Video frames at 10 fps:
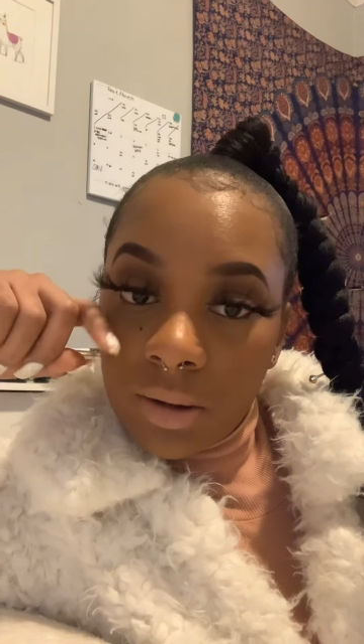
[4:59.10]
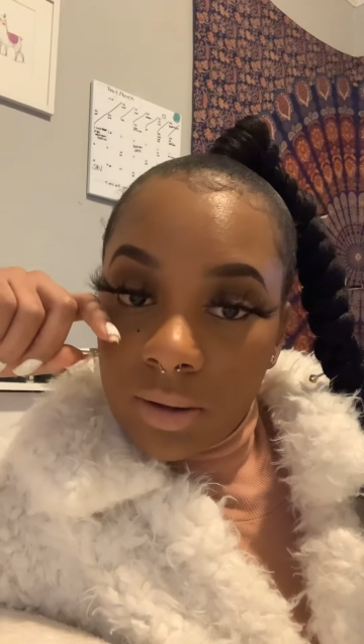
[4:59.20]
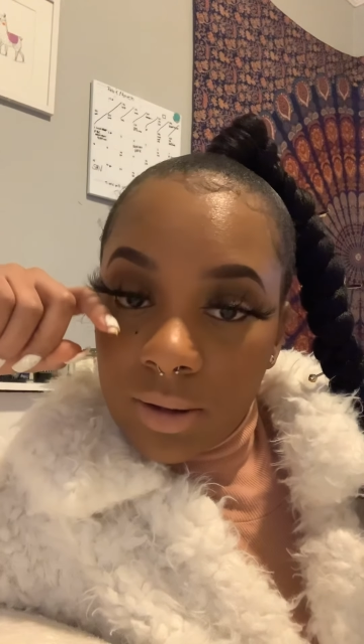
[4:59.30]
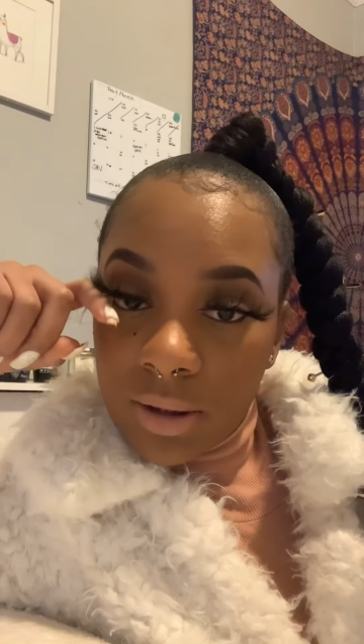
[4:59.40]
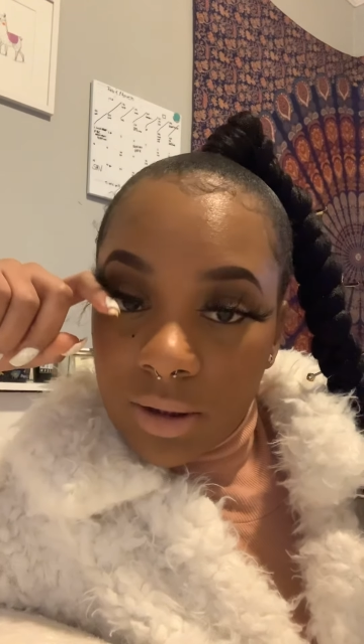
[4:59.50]

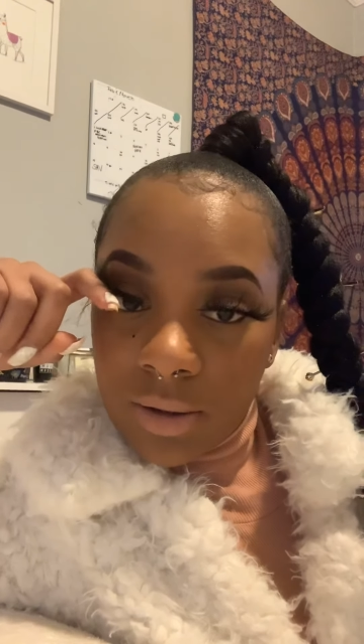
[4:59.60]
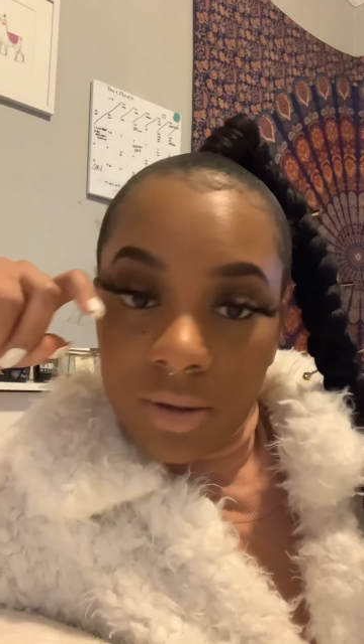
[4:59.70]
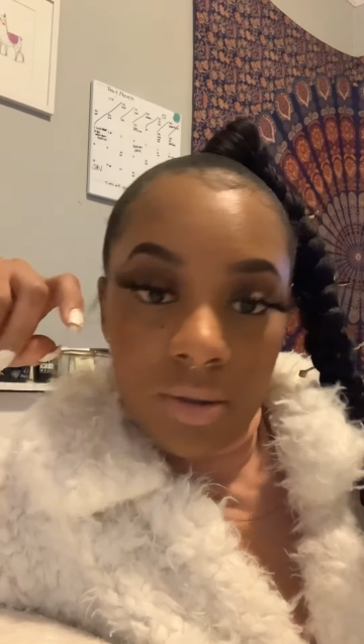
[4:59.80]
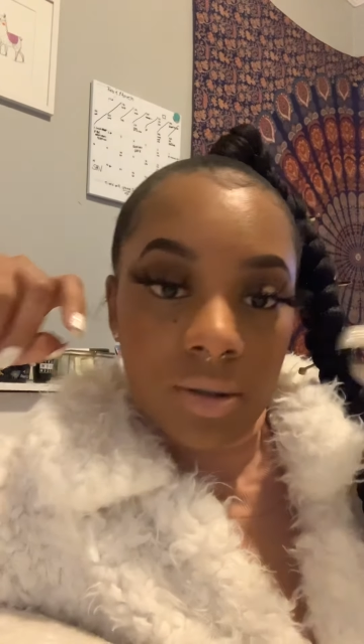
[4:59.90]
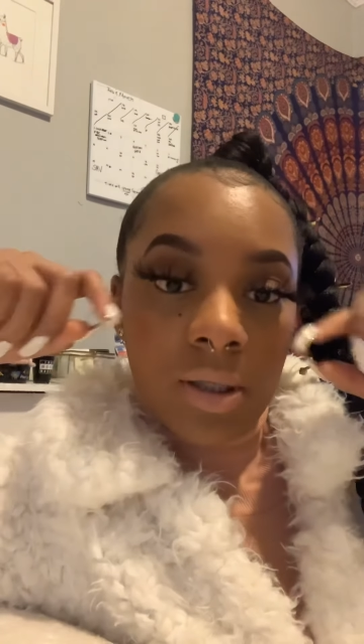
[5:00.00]

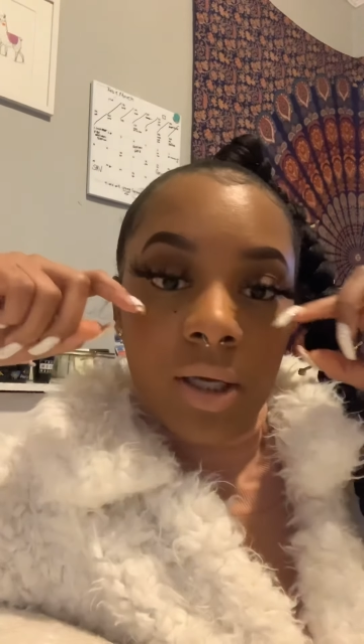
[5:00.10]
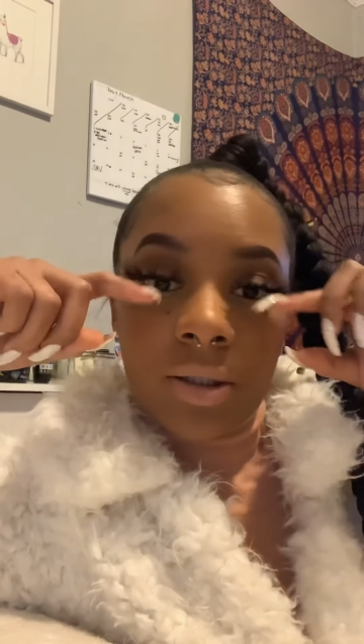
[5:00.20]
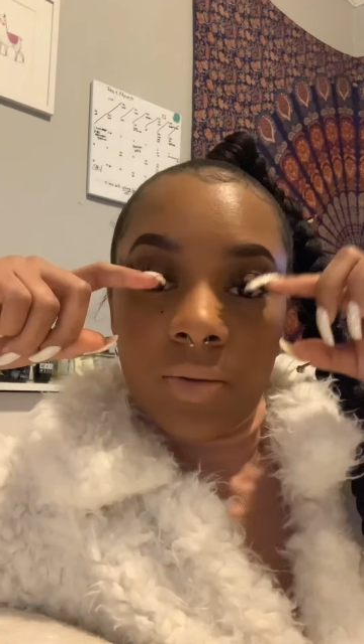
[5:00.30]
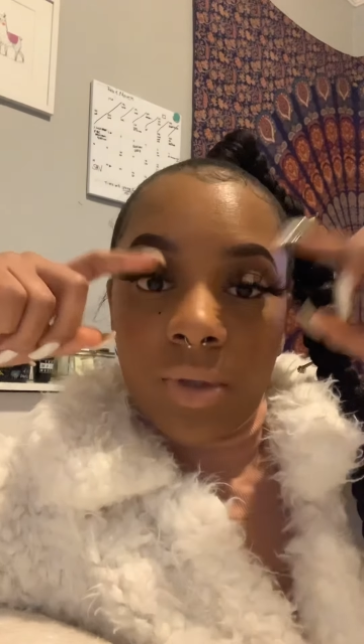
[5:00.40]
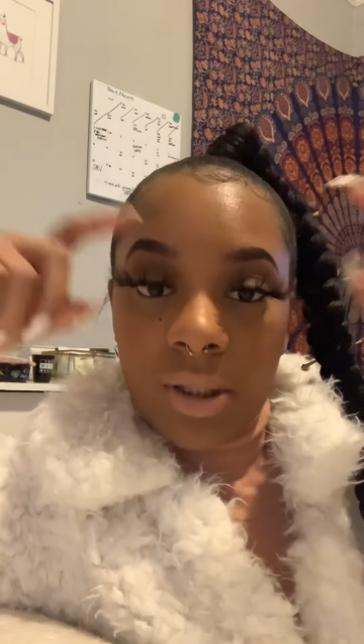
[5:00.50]
sisters, not
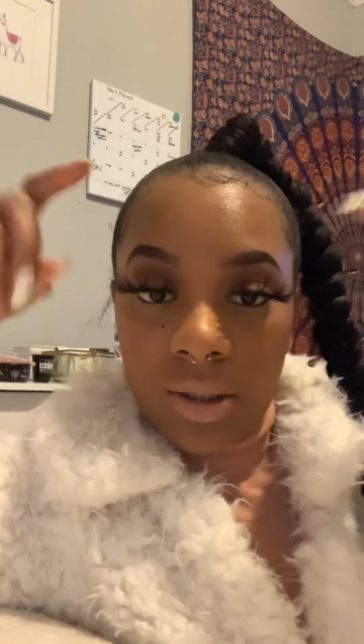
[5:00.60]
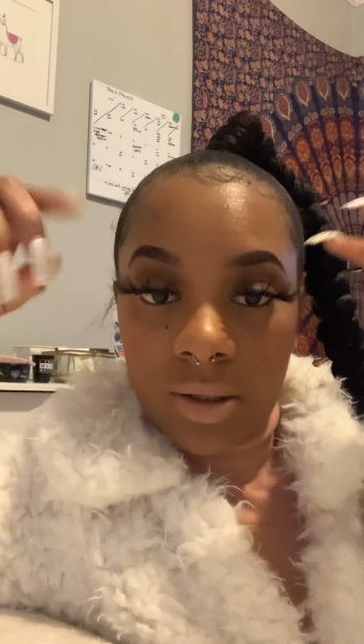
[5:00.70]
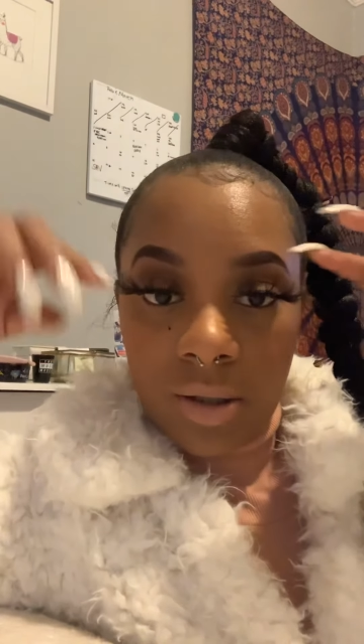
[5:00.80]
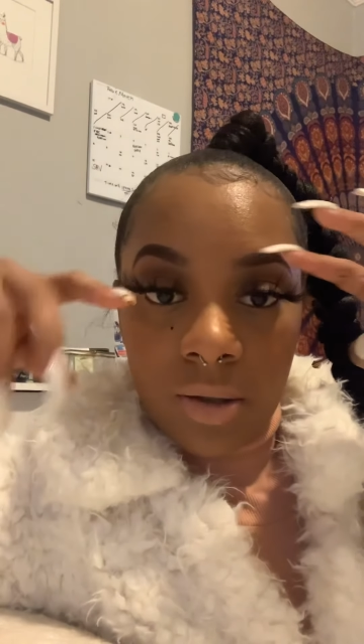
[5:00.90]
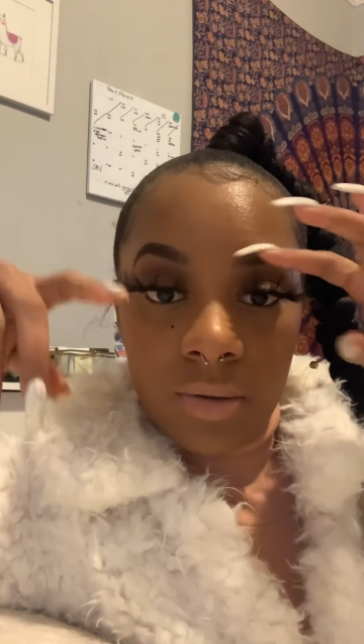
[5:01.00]
twins,
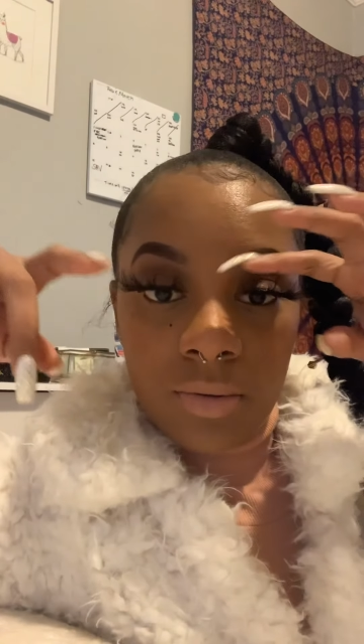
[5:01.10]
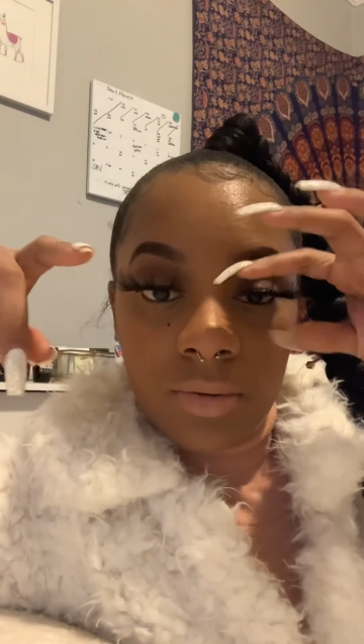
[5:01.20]
so